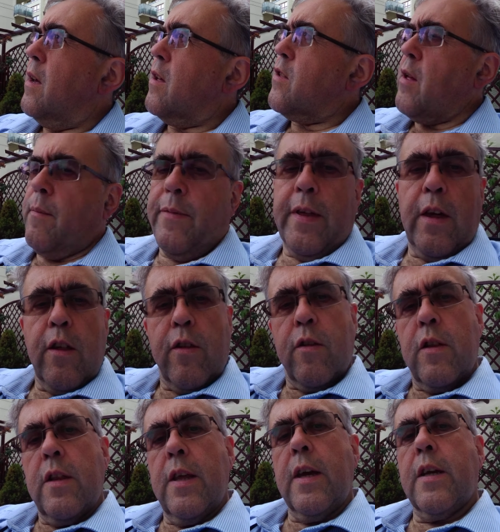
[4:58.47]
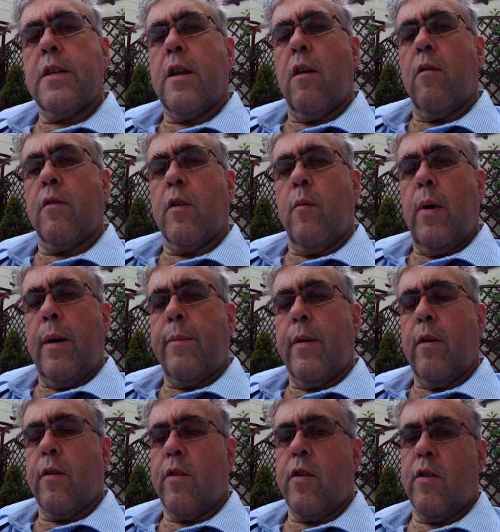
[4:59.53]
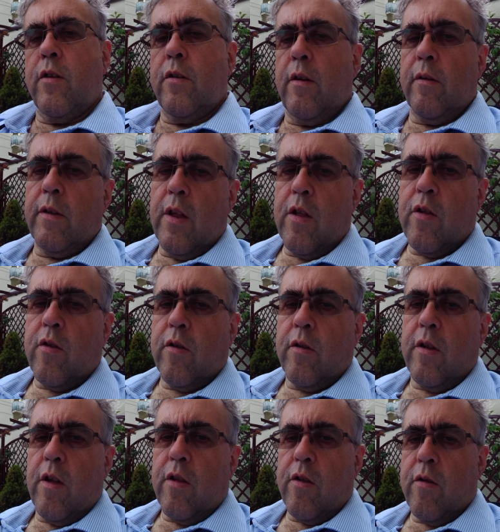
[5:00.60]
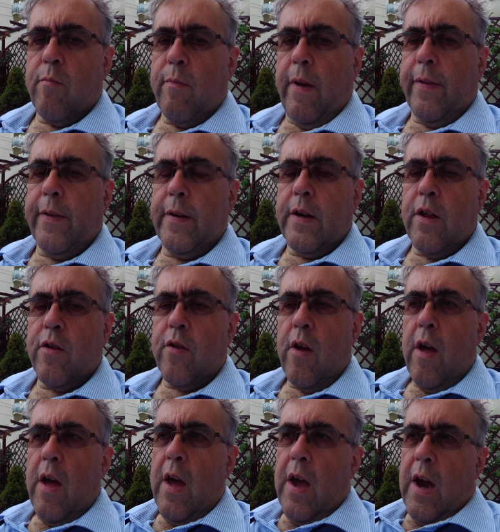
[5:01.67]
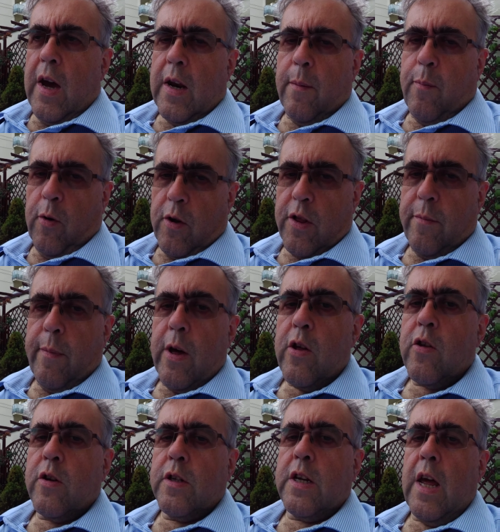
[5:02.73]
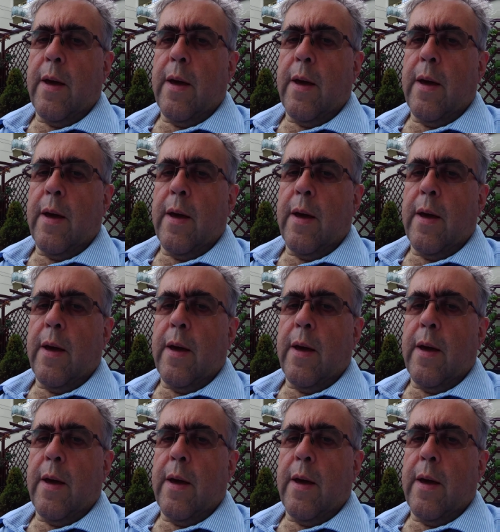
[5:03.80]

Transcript: some things leaked along the way, because as you know, this method is an approximation to